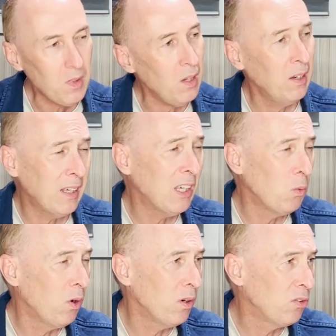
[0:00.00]
Linking
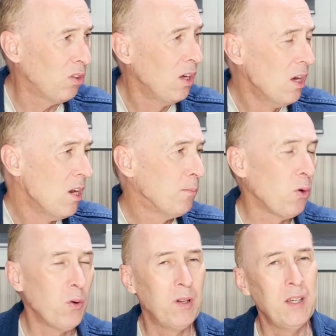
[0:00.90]
words
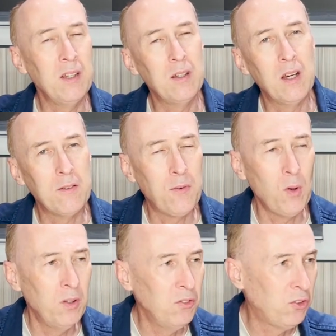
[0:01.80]
broadly
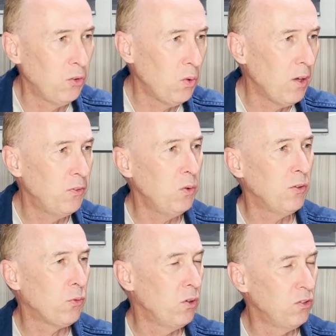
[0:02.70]
fall into a few
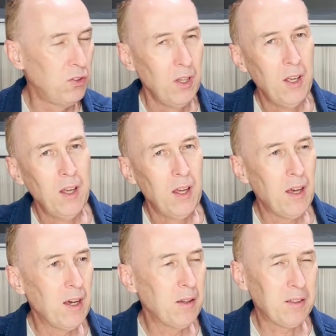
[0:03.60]
different
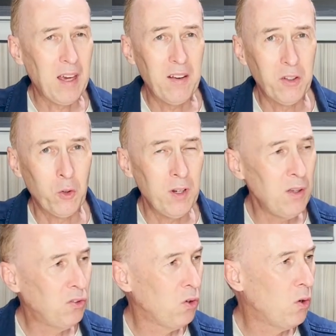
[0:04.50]

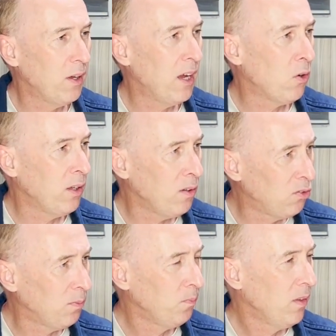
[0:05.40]
categories or
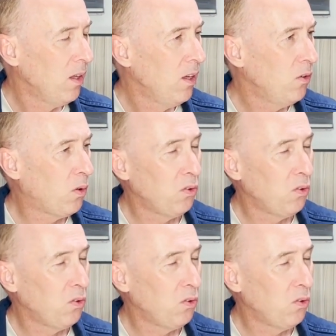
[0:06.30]
areas. You can